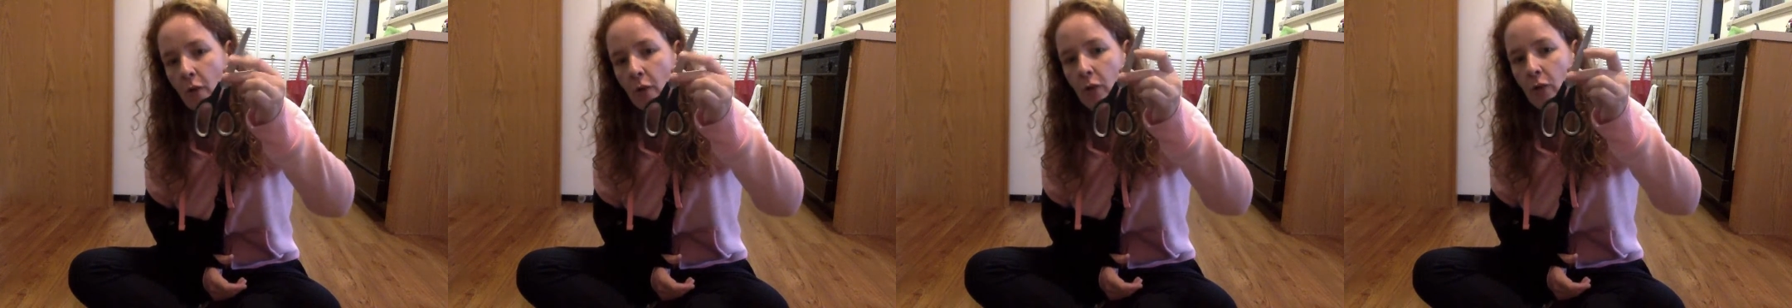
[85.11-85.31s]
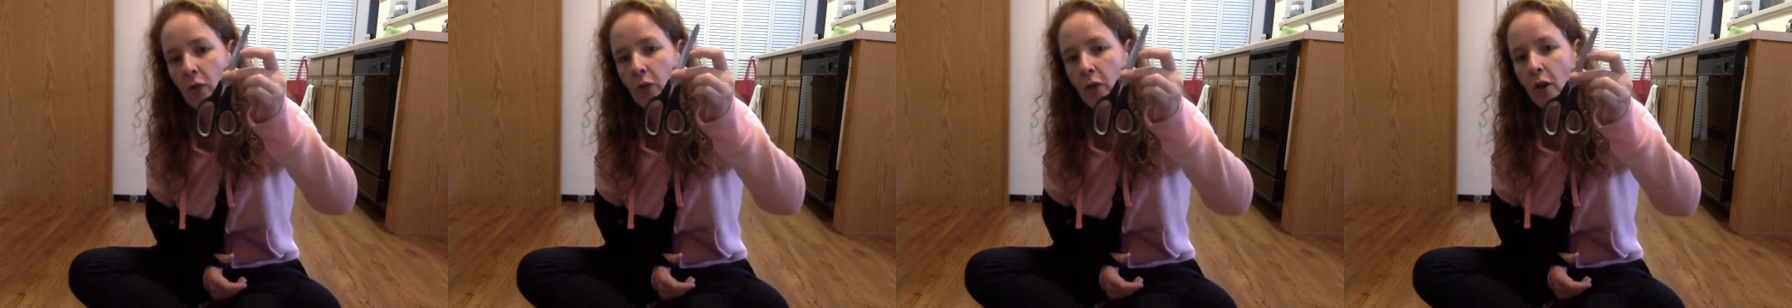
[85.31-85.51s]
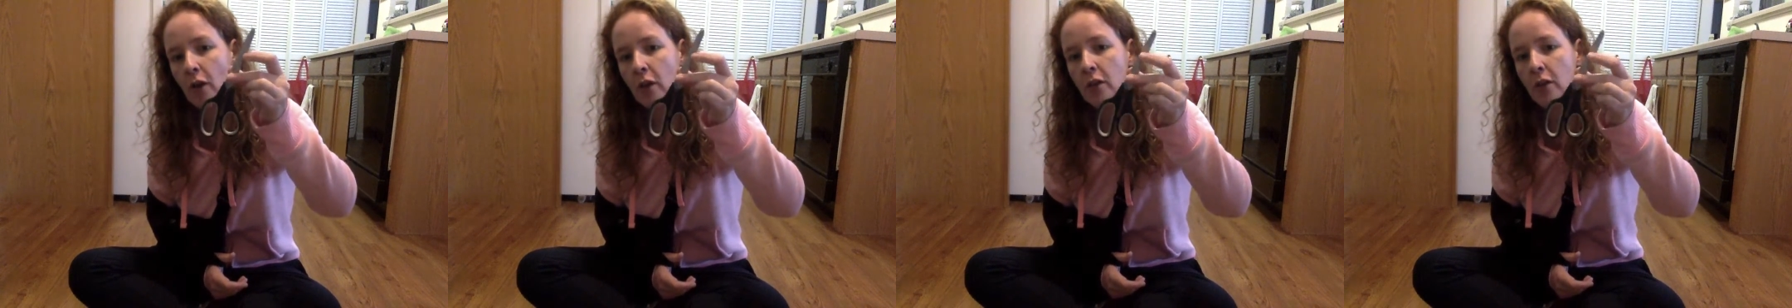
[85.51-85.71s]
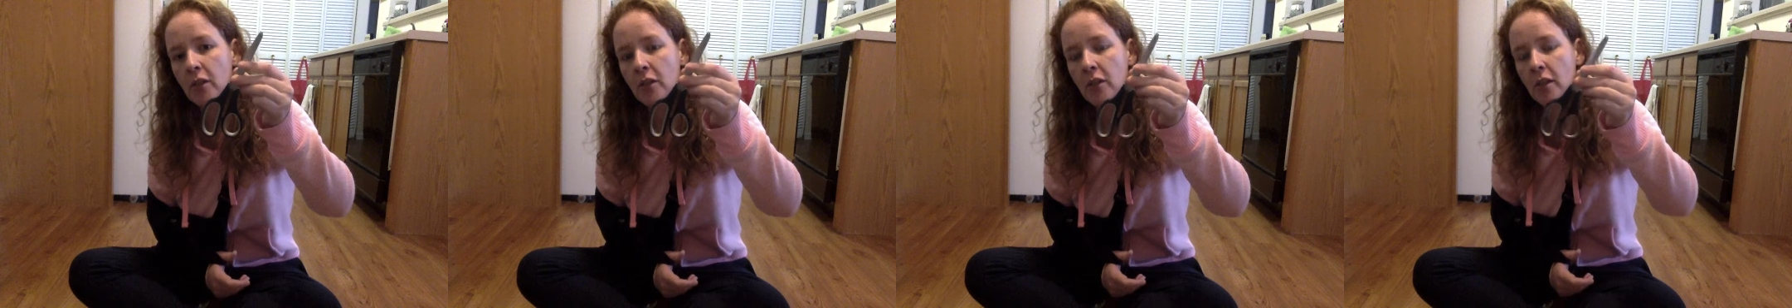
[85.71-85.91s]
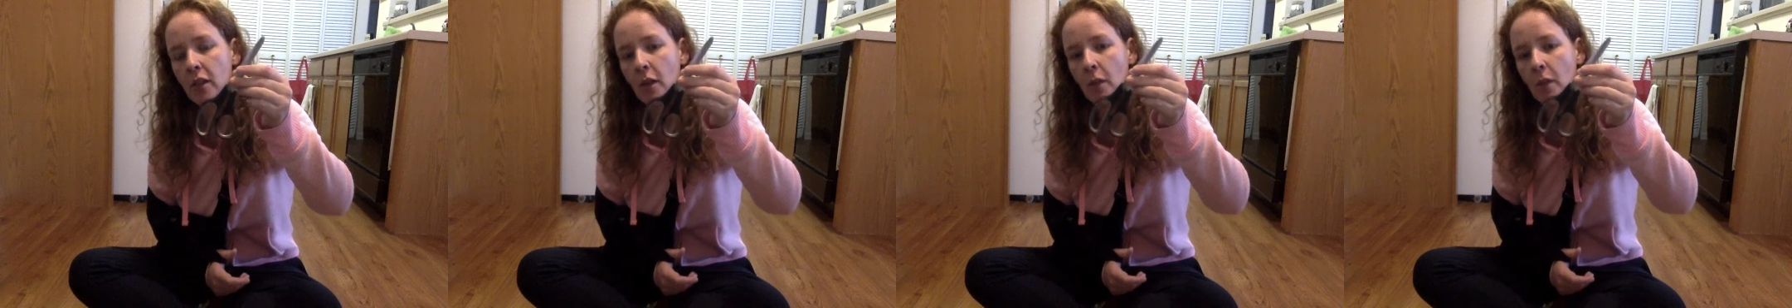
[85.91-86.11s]
For
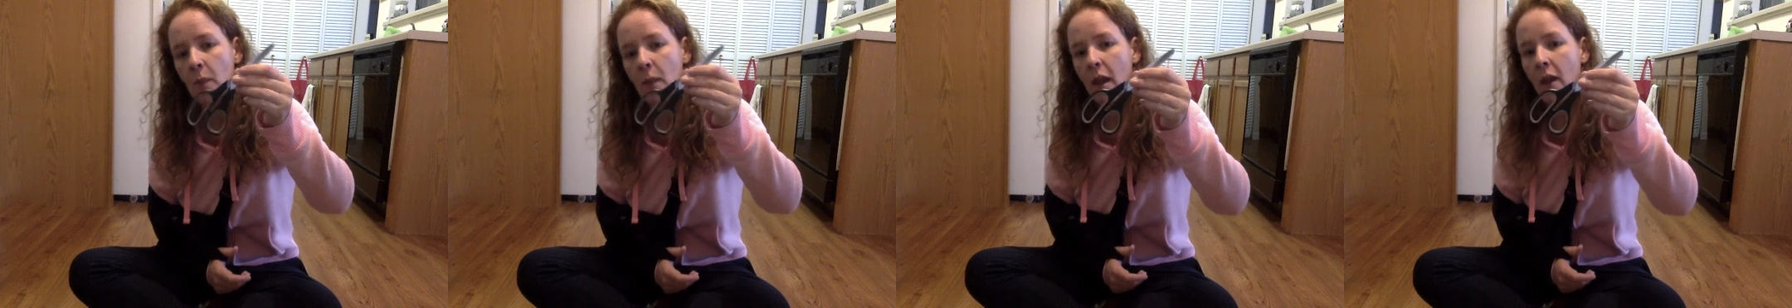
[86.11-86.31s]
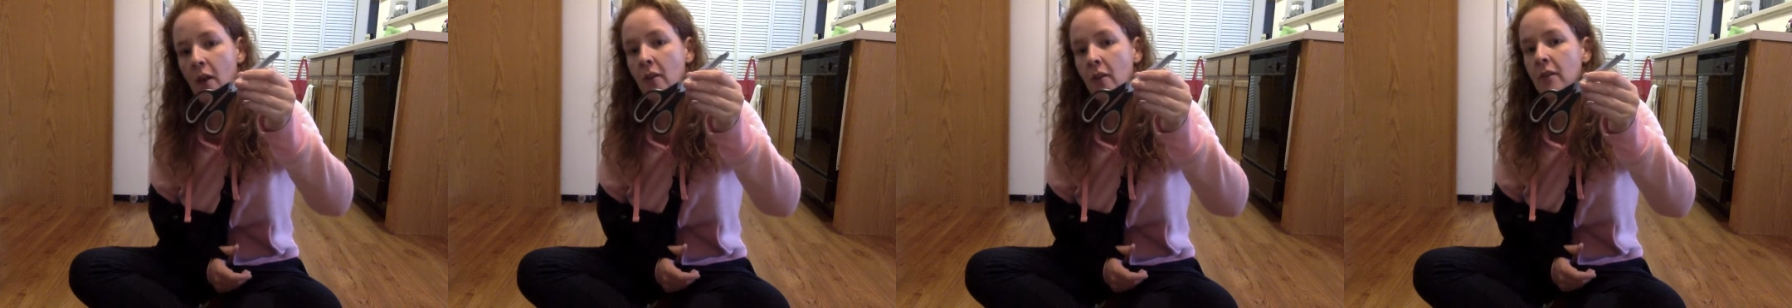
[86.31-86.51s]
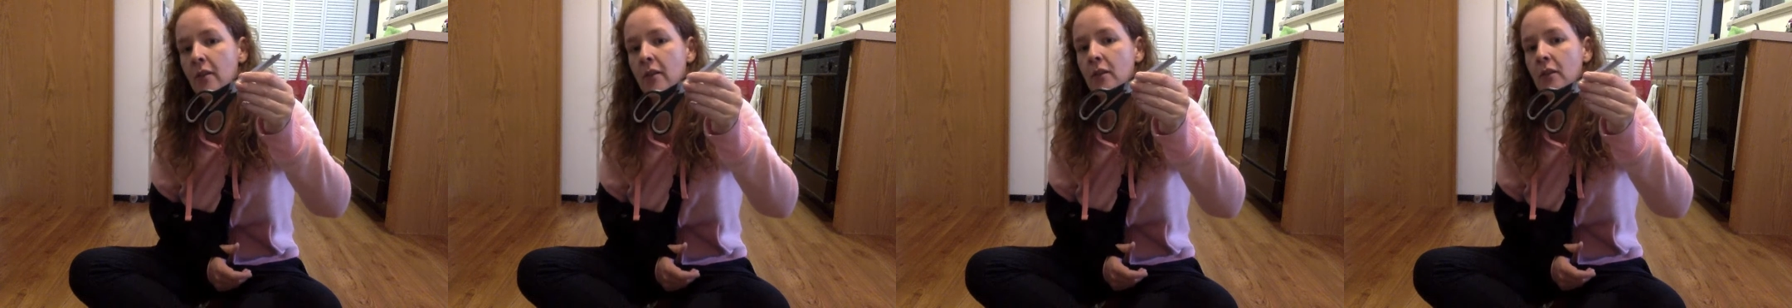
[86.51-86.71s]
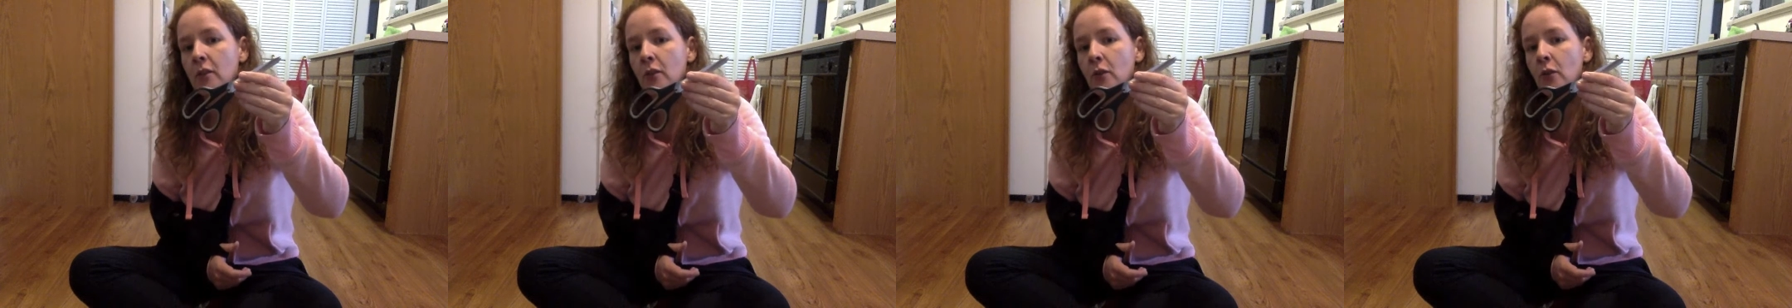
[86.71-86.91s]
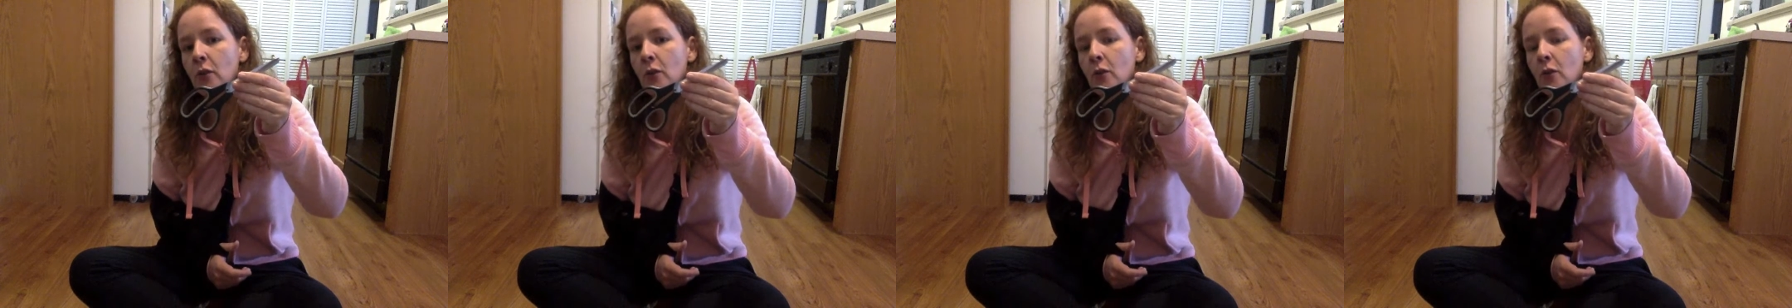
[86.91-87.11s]
those
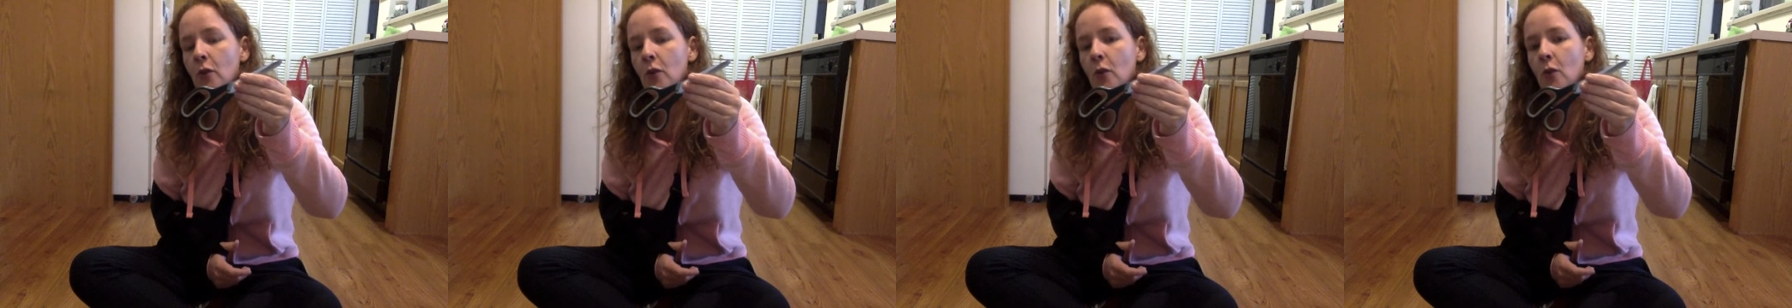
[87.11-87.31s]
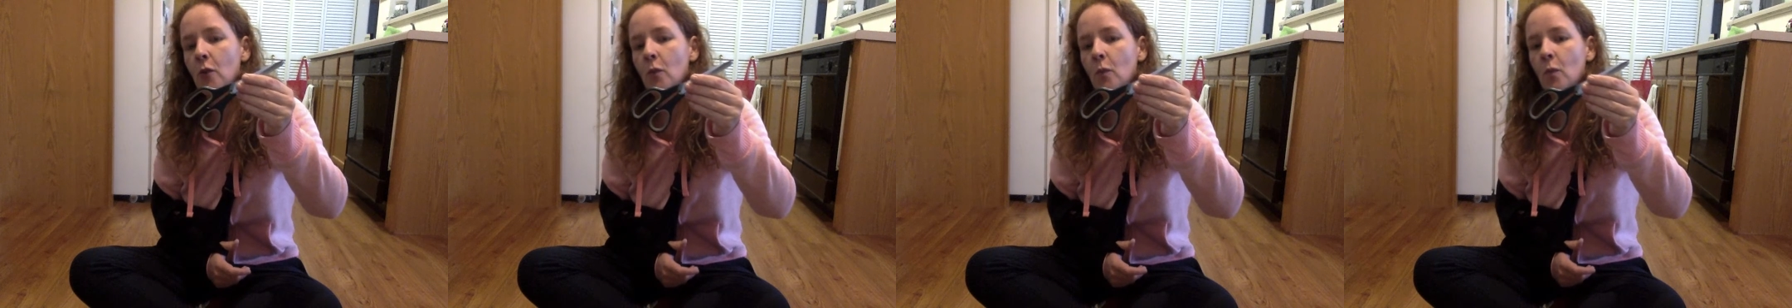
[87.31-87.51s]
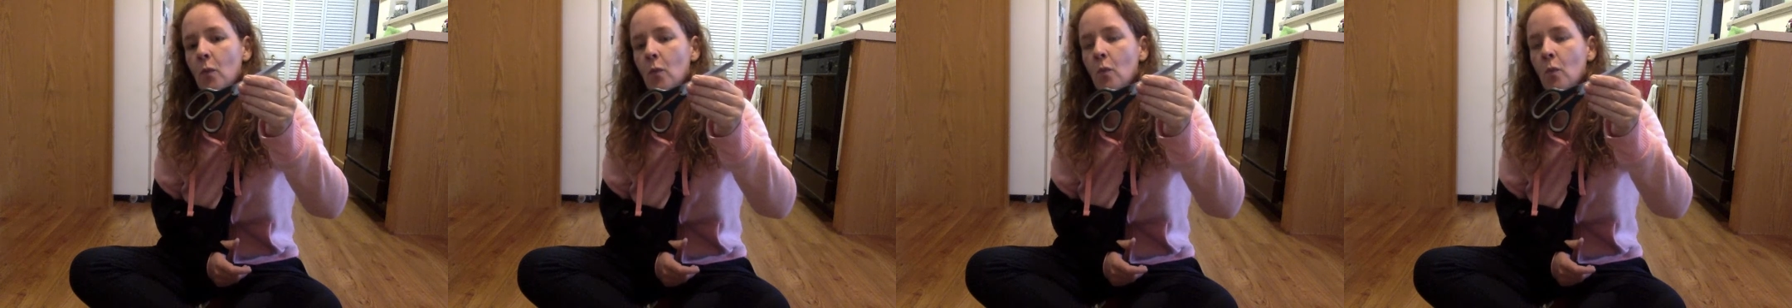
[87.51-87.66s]
parents who